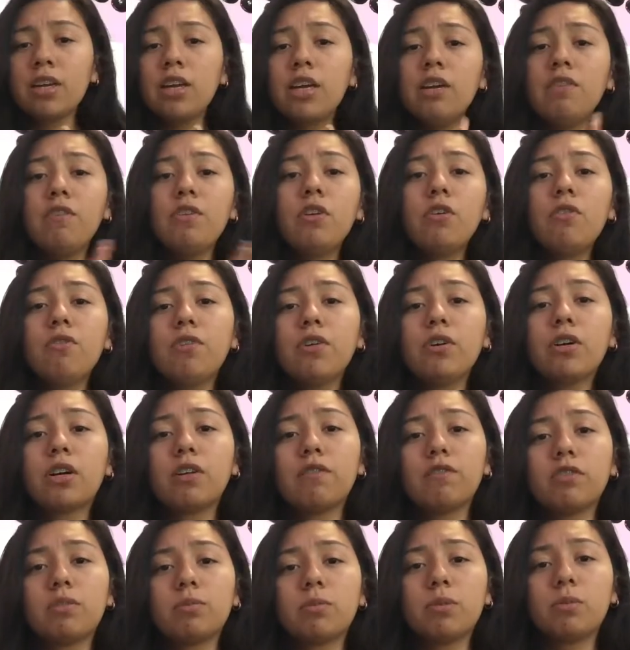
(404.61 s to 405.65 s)
if you don't feel
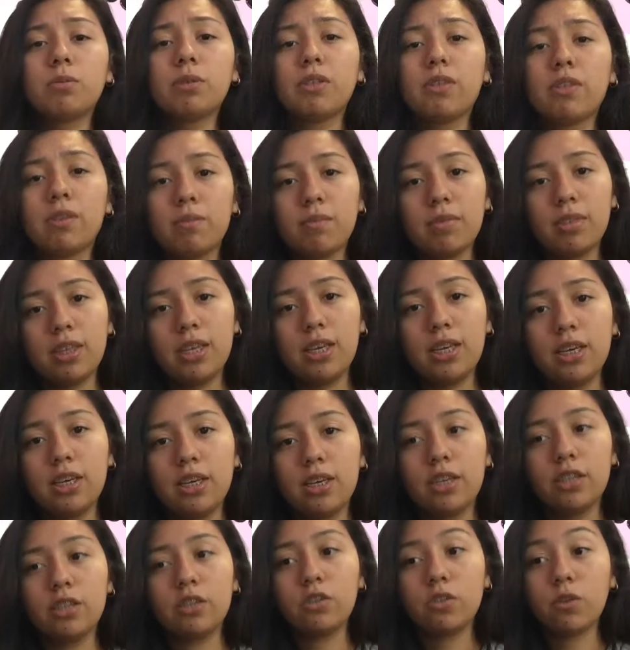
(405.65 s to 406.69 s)
comfortable with
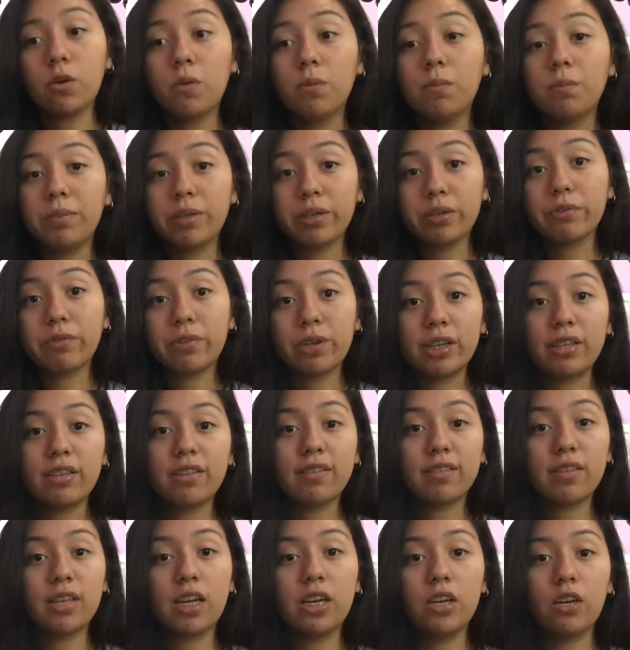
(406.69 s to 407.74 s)
something, don't be afraid to
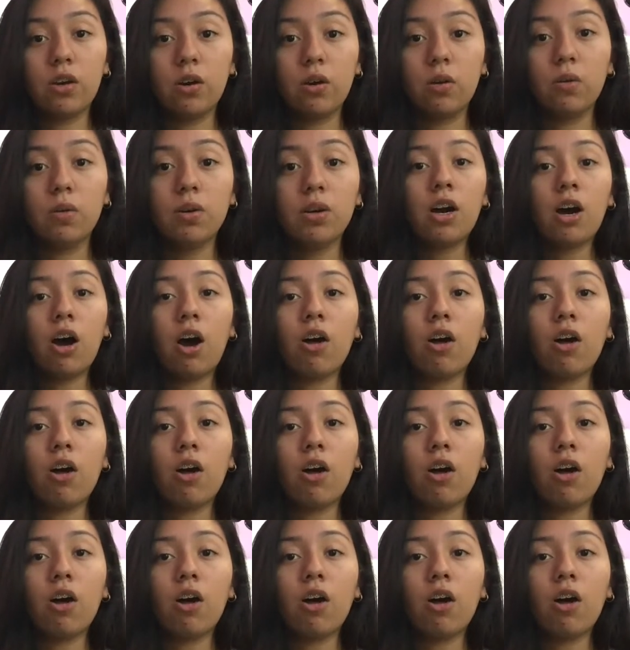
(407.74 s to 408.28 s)
say no.